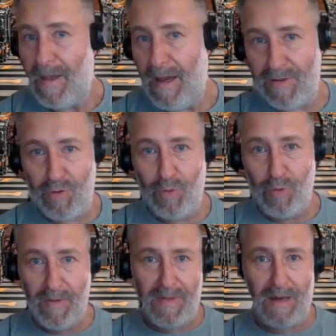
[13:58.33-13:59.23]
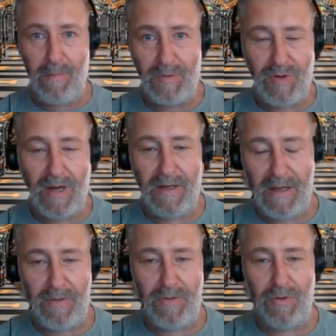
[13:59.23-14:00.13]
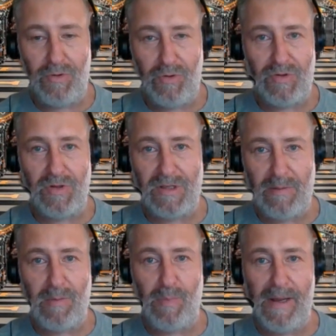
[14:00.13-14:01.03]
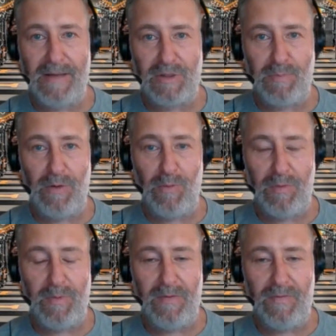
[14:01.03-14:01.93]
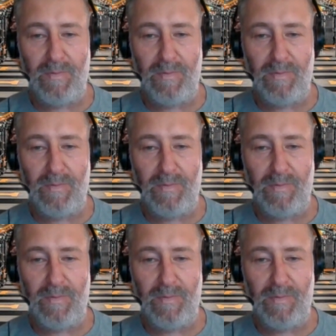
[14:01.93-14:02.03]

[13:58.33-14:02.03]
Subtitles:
as a rule of thumb, try and get through to. So some of the players that's been with me